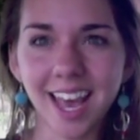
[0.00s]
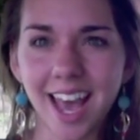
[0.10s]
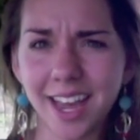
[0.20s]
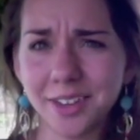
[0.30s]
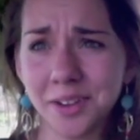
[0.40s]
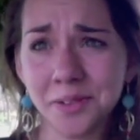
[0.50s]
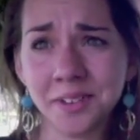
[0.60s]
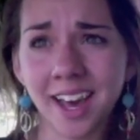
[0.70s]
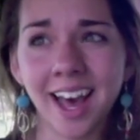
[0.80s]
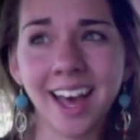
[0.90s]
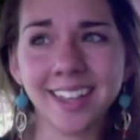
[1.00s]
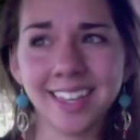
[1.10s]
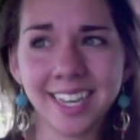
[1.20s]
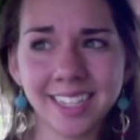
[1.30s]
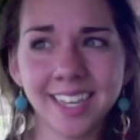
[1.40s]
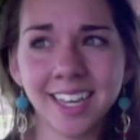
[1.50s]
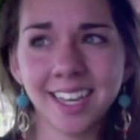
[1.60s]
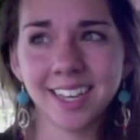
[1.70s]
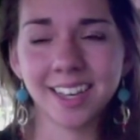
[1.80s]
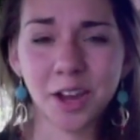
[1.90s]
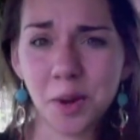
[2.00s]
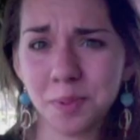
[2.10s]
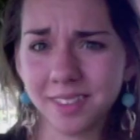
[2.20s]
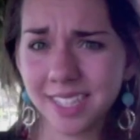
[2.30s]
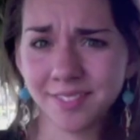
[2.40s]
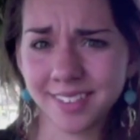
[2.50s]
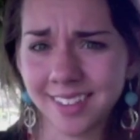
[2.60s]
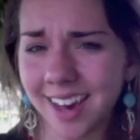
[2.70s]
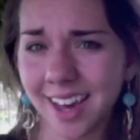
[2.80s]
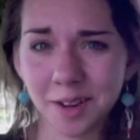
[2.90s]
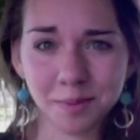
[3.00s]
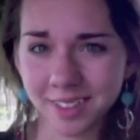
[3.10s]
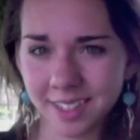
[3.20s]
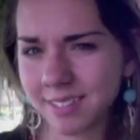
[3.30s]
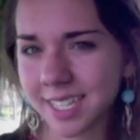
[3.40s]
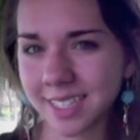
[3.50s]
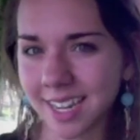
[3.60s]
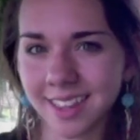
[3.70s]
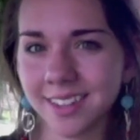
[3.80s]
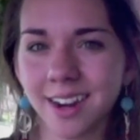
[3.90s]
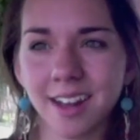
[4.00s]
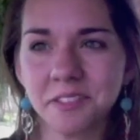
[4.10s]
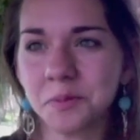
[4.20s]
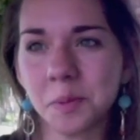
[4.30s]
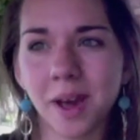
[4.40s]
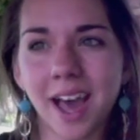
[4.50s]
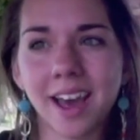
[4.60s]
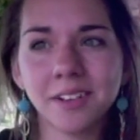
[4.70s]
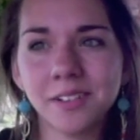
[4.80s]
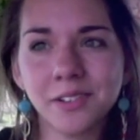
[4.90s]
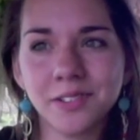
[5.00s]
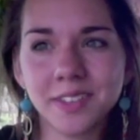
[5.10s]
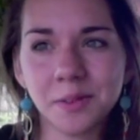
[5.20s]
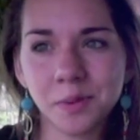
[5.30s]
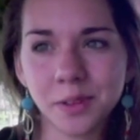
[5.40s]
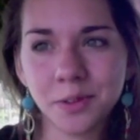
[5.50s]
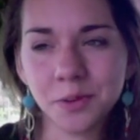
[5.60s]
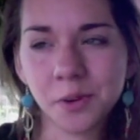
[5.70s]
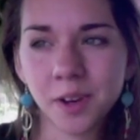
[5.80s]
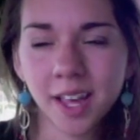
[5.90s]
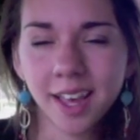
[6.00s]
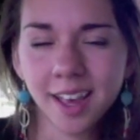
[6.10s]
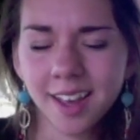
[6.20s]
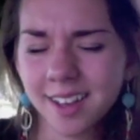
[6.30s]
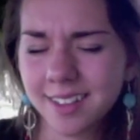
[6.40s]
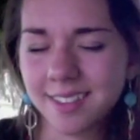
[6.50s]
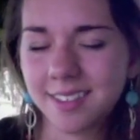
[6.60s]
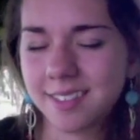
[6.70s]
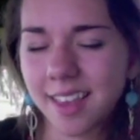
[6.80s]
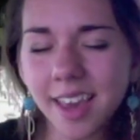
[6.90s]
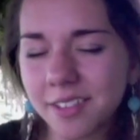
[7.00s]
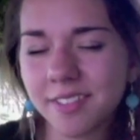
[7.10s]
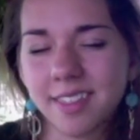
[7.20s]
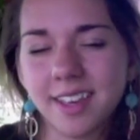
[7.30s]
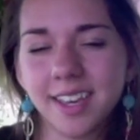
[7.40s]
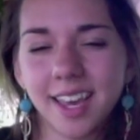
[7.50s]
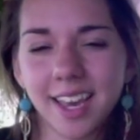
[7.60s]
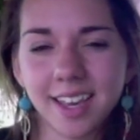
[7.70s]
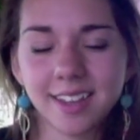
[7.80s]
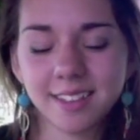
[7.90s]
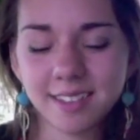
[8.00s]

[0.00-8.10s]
I know God, like I believe in God, I believe that He died on the cross for me, but I don't understand what this whole saved thing is.